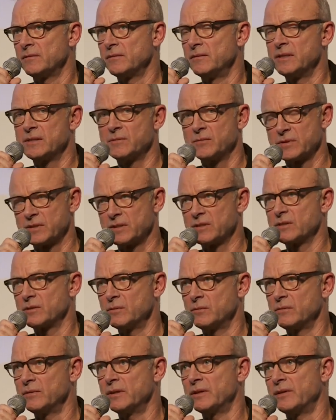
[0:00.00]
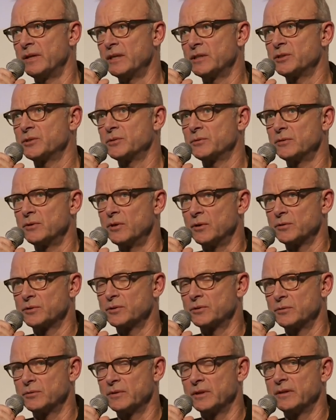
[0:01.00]
This was the school that they should go
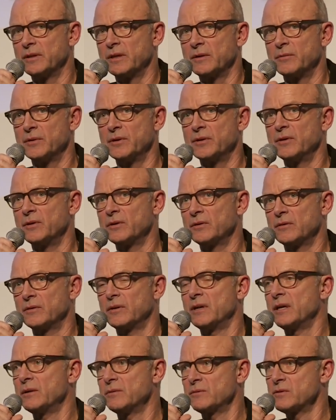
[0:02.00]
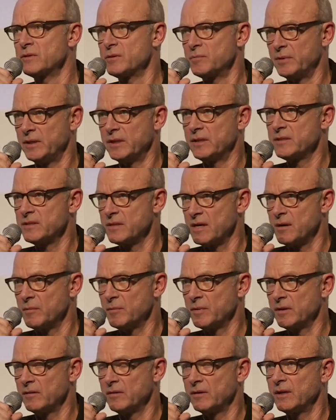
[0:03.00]
to, and they were not allowed to speak
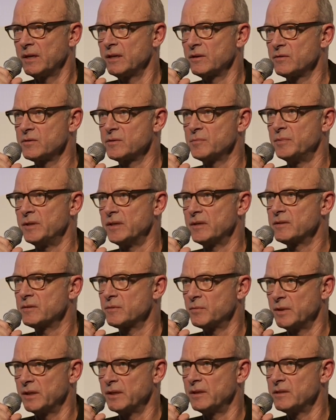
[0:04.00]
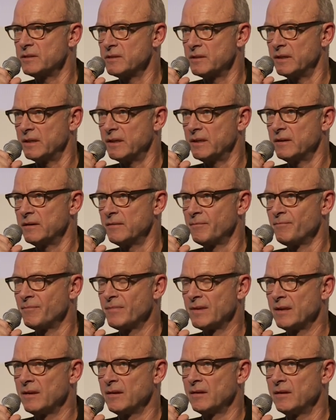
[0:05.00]
Sami. They had to speak Swedish there.
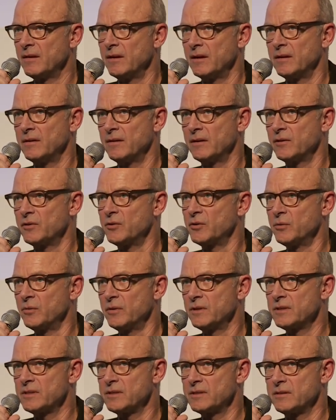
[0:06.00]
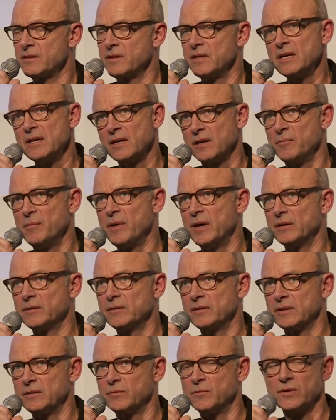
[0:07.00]
And the cruelest thing
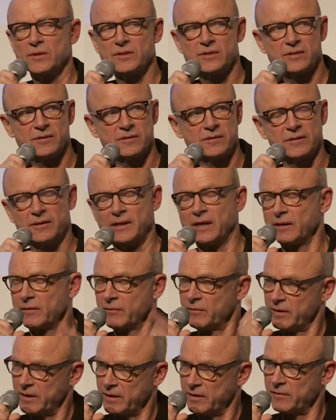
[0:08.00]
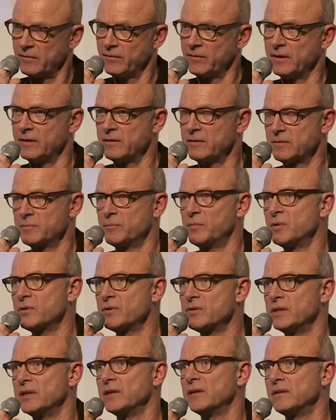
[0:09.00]
about it was, like it's
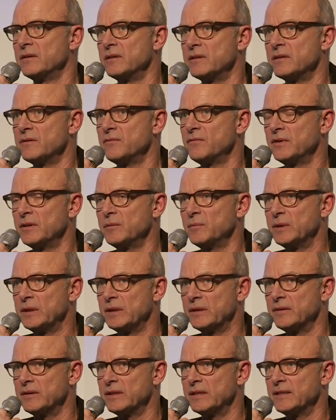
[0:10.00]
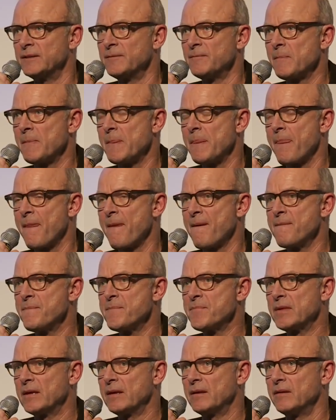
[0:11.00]
portrayed in the film here, that
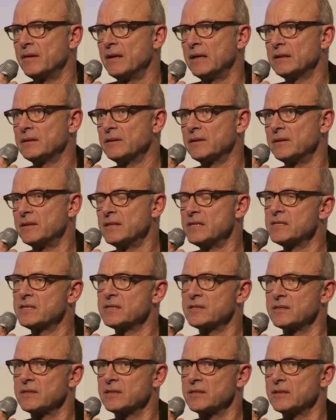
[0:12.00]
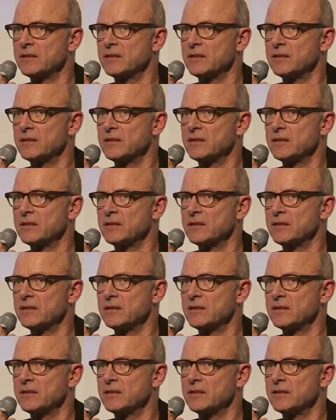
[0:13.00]
these